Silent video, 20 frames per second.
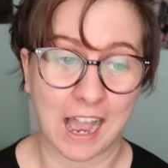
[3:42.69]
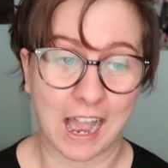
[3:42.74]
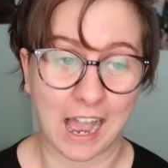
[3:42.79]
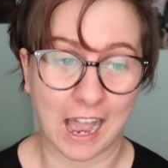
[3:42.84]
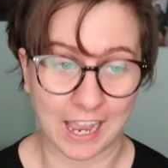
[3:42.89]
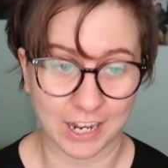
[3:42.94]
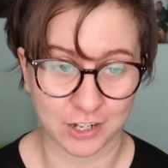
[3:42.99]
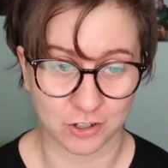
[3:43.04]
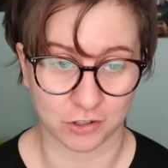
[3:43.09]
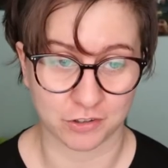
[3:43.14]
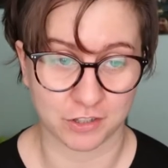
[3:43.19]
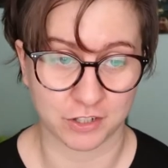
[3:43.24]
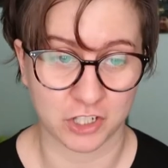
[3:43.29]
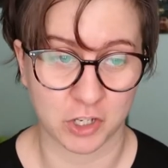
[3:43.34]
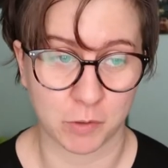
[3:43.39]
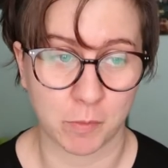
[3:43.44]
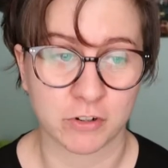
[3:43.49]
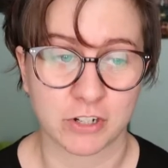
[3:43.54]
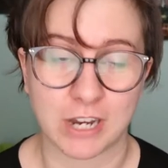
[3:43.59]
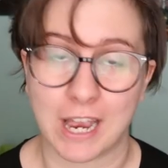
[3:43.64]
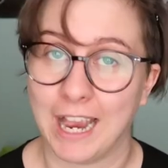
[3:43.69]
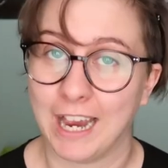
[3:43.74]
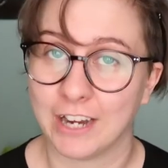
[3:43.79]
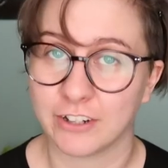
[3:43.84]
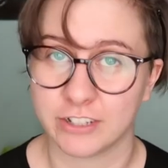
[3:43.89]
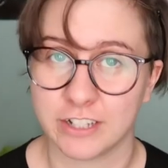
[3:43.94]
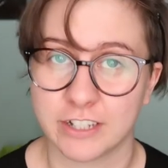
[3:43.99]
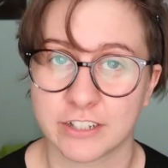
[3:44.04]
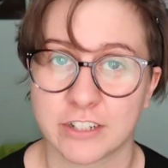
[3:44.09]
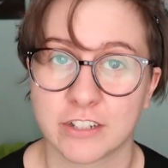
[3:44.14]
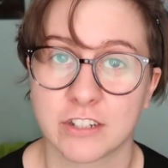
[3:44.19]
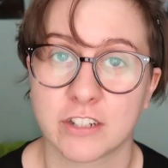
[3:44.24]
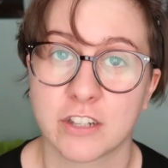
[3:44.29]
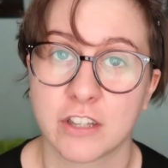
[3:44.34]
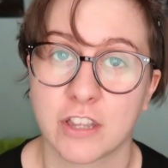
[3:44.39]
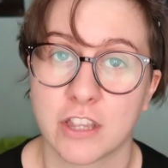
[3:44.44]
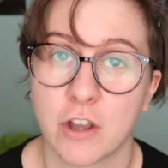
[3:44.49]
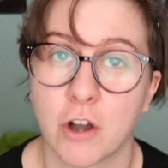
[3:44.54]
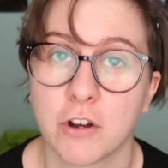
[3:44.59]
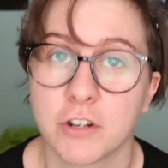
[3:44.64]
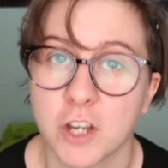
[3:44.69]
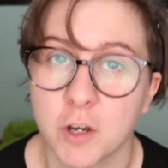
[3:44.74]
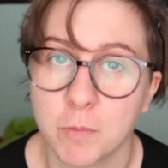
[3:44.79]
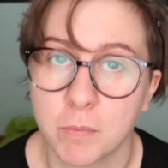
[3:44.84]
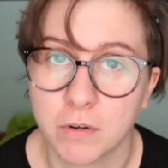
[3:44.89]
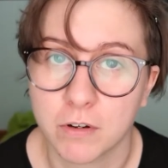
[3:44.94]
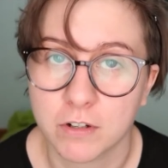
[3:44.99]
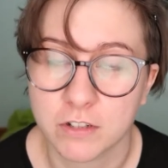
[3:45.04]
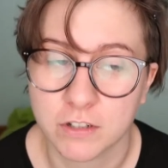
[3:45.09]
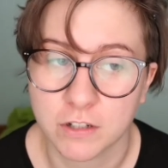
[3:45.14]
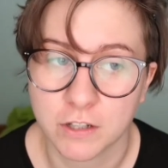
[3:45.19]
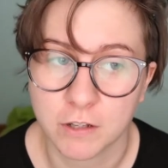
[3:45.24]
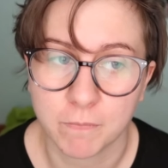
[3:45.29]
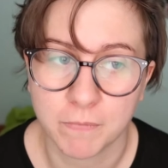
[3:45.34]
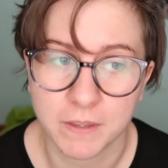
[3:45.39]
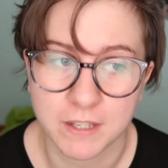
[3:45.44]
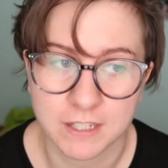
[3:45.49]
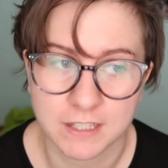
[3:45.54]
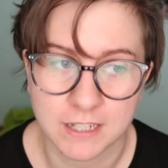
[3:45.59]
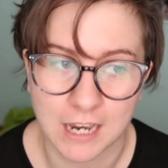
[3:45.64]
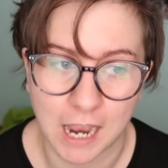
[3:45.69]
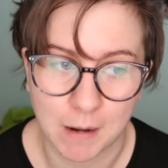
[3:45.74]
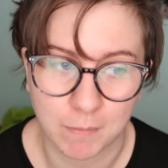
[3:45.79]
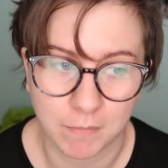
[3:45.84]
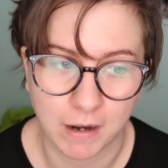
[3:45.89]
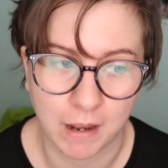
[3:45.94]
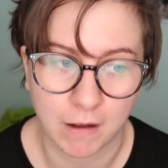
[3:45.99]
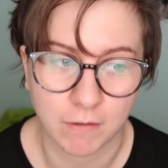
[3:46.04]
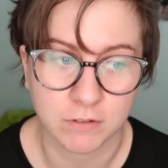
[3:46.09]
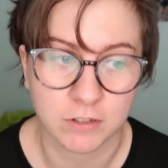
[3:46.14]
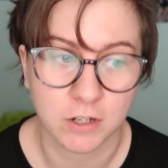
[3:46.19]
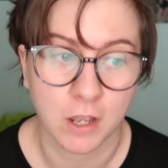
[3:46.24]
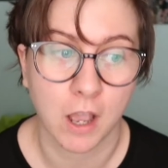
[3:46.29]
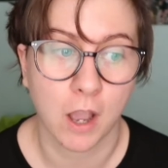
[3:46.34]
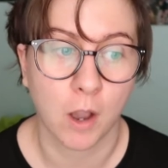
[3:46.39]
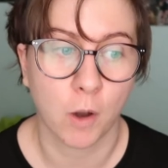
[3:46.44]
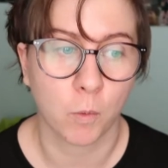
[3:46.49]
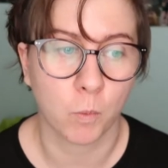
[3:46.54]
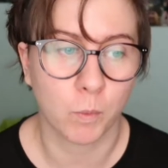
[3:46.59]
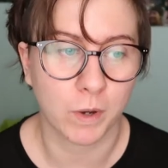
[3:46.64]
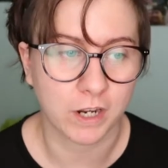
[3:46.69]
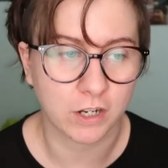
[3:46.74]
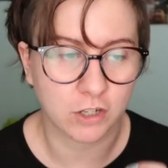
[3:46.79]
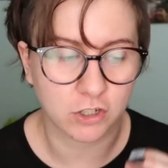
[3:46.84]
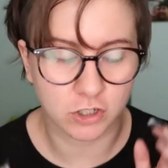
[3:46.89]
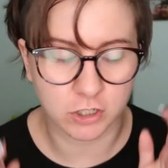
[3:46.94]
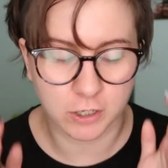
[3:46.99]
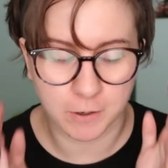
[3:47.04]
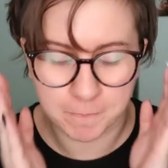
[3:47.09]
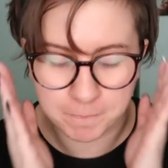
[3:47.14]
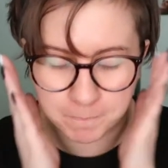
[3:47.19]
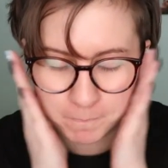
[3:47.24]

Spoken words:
I adore this so much. I actually listened to the audiobooks to them this time round, which